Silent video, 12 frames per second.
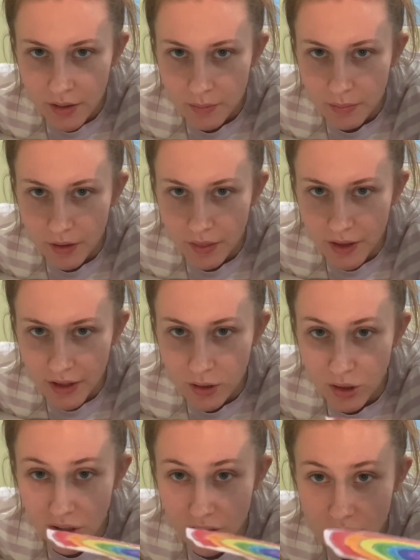but they're
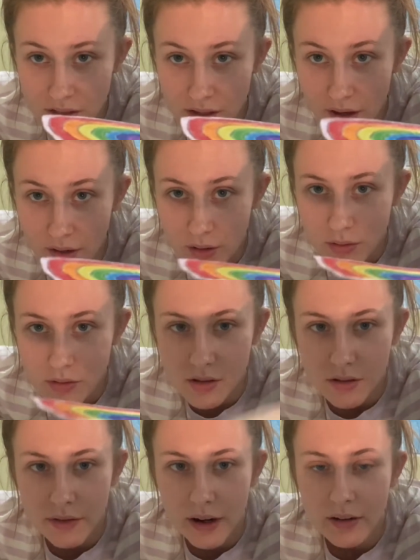cotton circles
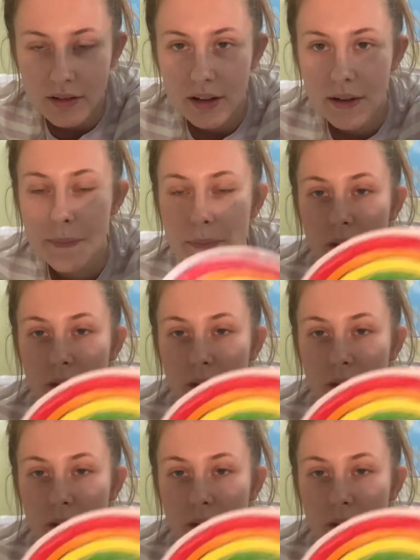around it,